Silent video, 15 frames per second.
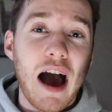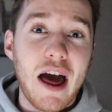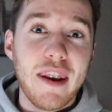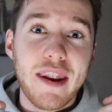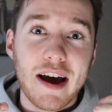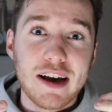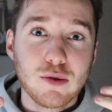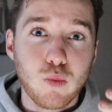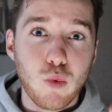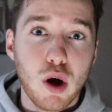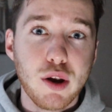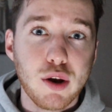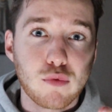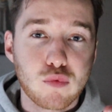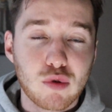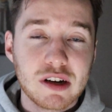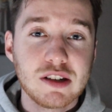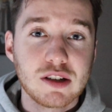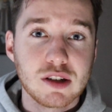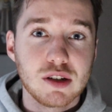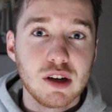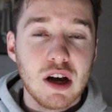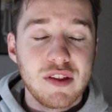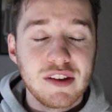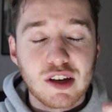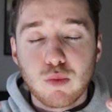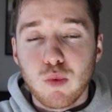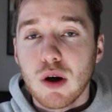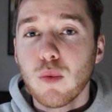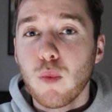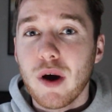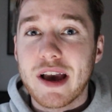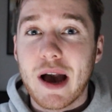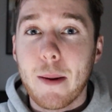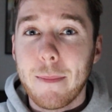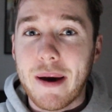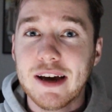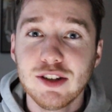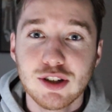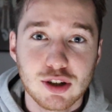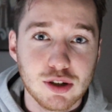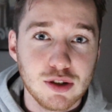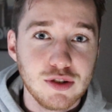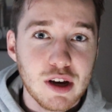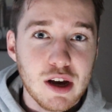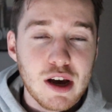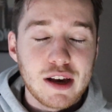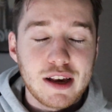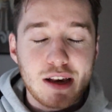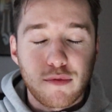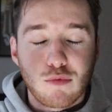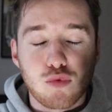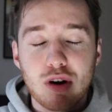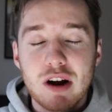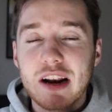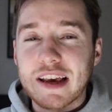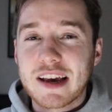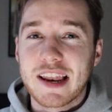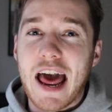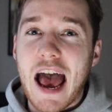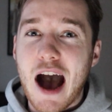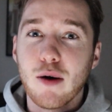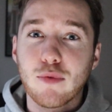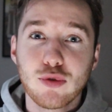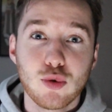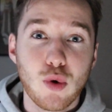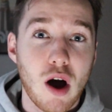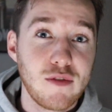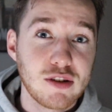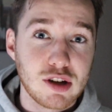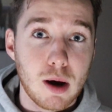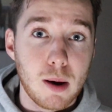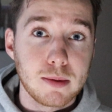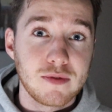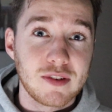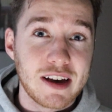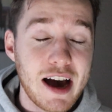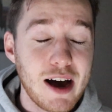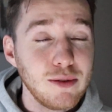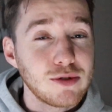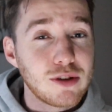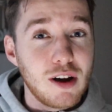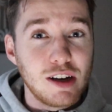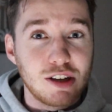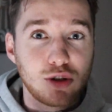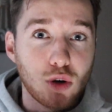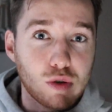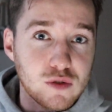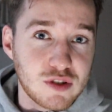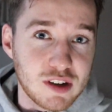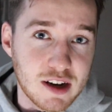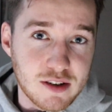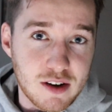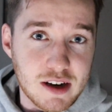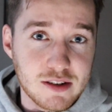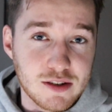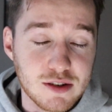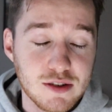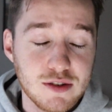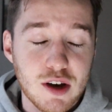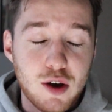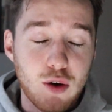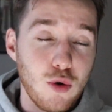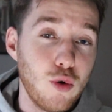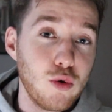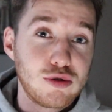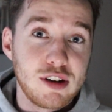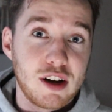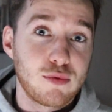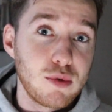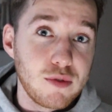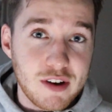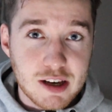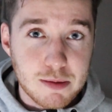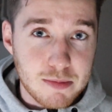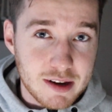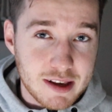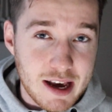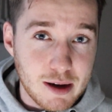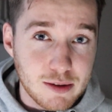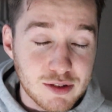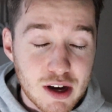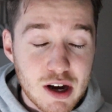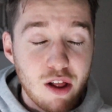And that is one reason, this is one way how pensions really can outdo other types of accounts like stocks and shares ISAs or general investment accounts.